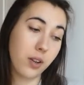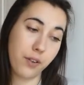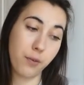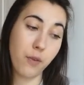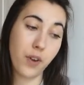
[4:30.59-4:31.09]

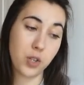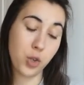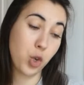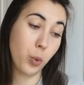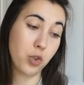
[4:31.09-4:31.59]
If you
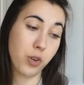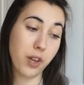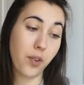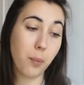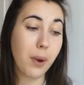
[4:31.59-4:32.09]
invest
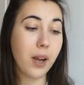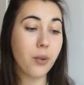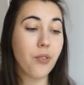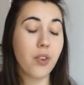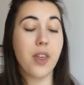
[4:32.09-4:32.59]

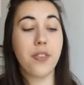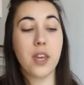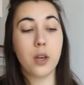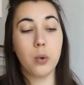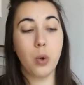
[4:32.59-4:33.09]
£200,000, then I
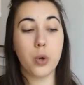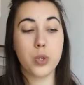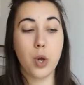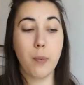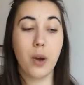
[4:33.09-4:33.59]
think it would
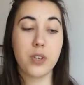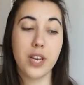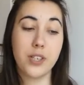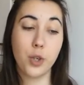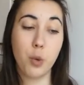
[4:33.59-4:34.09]
cost about
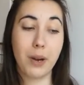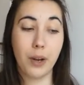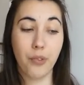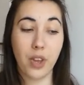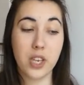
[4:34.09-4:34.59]

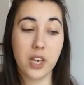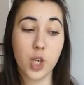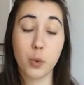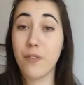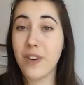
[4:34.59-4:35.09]
£82 a year
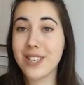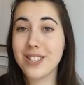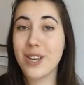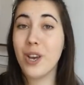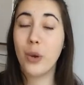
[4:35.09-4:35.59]
to invest,